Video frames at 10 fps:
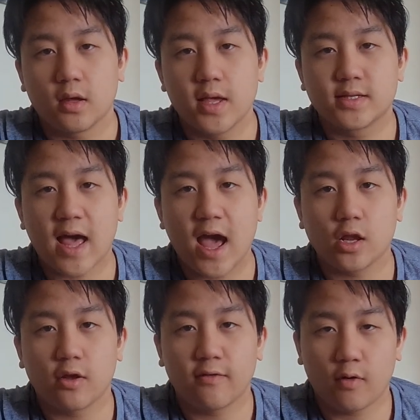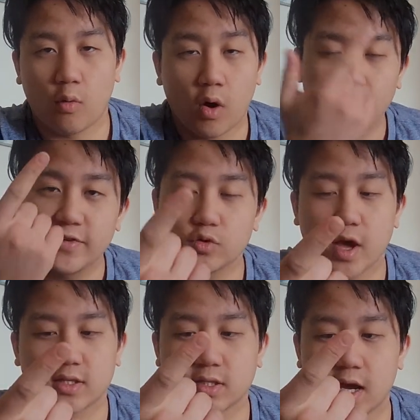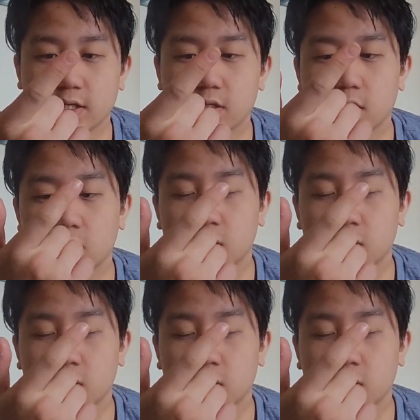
is that one physical exercise,